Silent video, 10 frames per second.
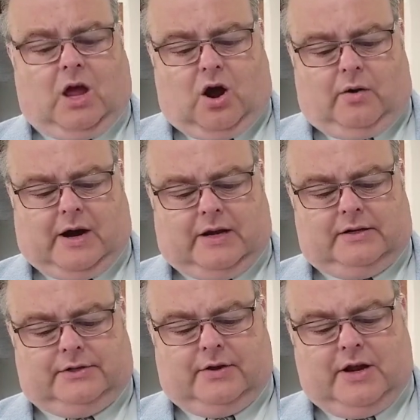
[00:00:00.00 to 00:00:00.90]
All right,
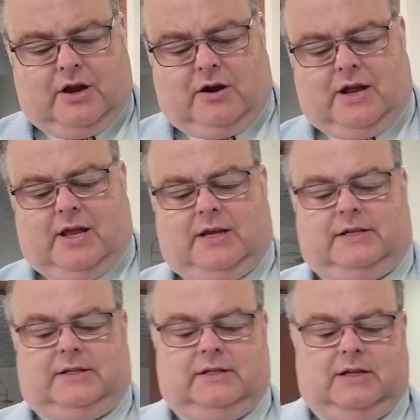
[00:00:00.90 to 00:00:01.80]
so here
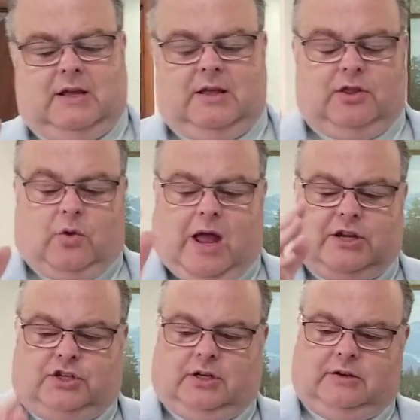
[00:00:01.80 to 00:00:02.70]
is the
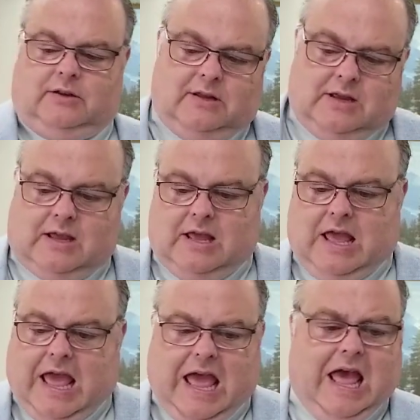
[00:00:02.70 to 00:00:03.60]
question
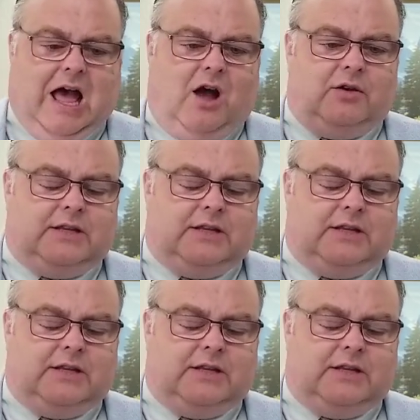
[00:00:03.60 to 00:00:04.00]
How